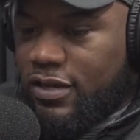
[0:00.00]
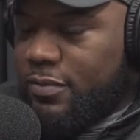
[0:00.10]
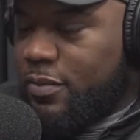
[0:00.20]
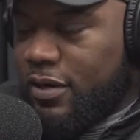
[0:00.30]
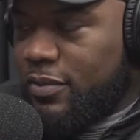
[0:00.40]
time
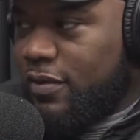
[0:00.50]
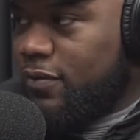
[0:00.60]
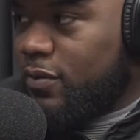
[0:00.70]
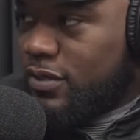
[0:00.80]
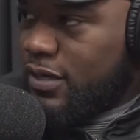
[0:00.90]
you pick up that
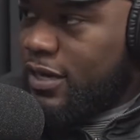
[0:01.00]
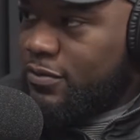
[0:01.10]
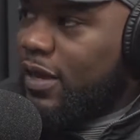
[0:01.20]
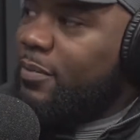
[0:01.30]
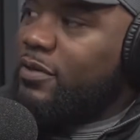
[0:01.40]
phone, it's an
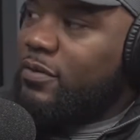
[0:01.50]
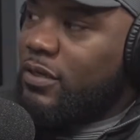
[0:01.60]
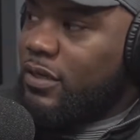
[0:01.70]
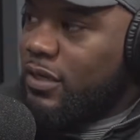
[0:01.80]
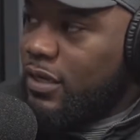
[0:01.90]
actual
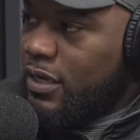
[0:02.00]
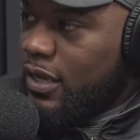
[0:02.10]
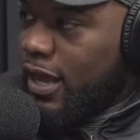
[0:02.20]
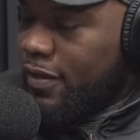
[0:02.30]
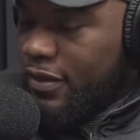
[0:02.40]
opportunity.
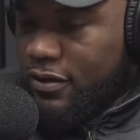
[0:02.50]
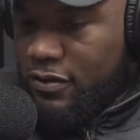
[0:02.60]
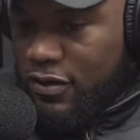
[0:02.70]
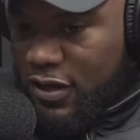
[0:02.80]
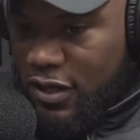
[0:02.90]
And
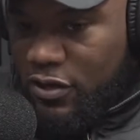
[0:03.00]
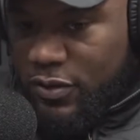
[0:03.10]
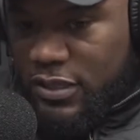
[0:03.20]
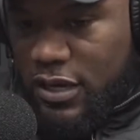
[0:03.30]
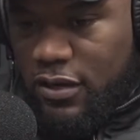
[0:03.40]
then,
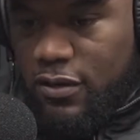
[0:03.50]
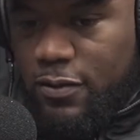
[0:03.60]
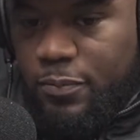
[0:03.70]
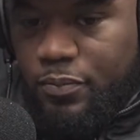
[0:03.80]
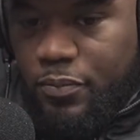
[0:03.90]
it's like
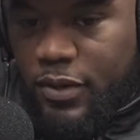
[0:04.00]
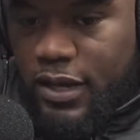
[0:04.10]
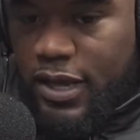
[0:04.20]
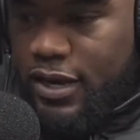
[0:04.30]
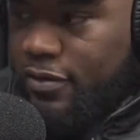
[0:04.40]

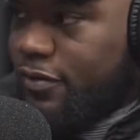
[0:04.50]
getting in